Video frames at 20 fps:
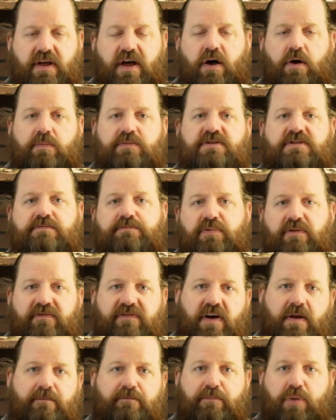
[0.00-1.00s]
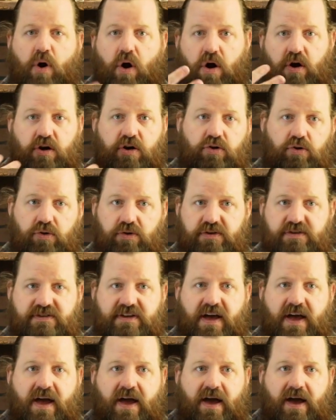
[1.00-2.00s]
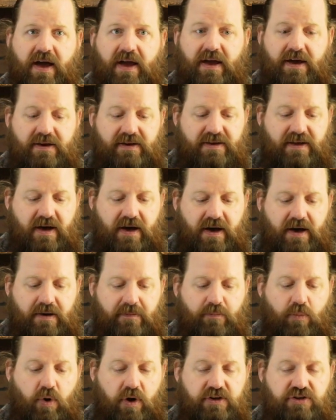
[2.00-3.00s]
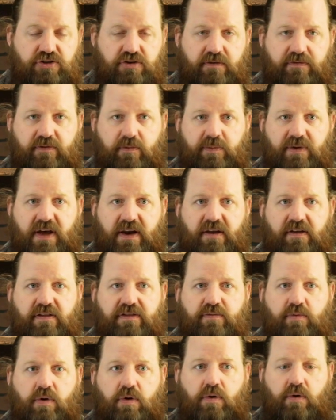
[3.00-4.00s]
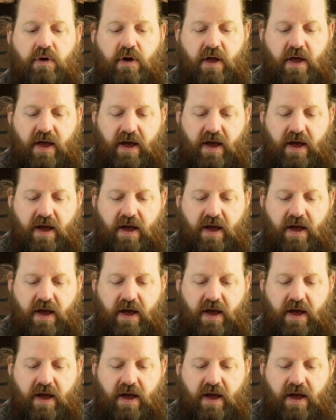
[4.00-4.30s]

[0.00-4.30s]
It helps prevent particles and moisture from getting through.